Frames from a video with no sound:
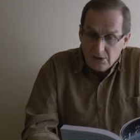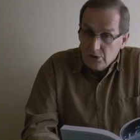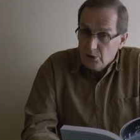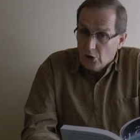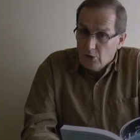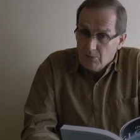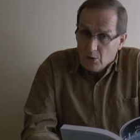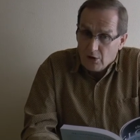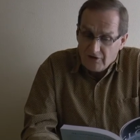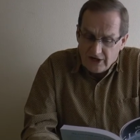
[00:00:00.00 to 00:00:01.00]
no
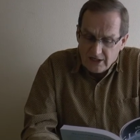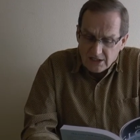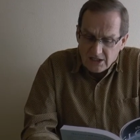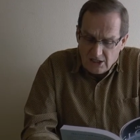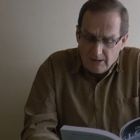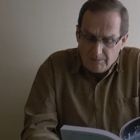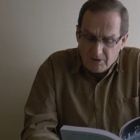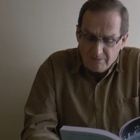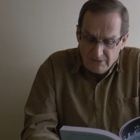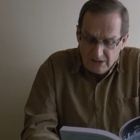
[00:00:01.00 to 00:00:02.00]
more than a couple
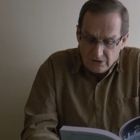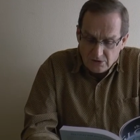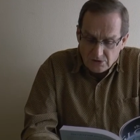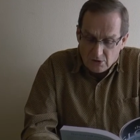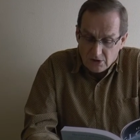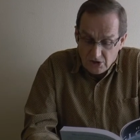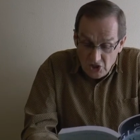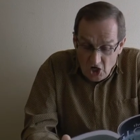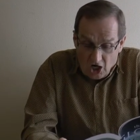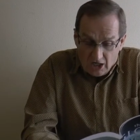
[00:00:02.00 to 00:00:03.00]
of meters or
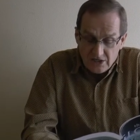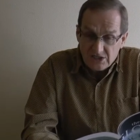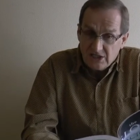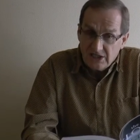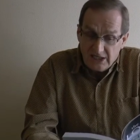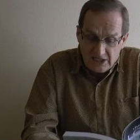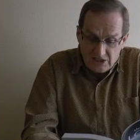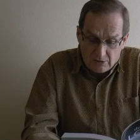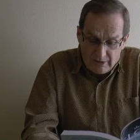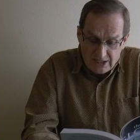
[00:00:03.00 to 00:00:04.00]
yards in any
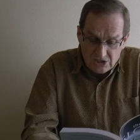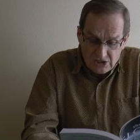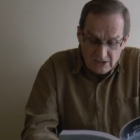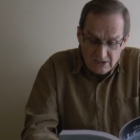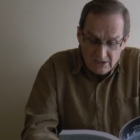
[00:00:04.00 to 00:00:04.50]
direction.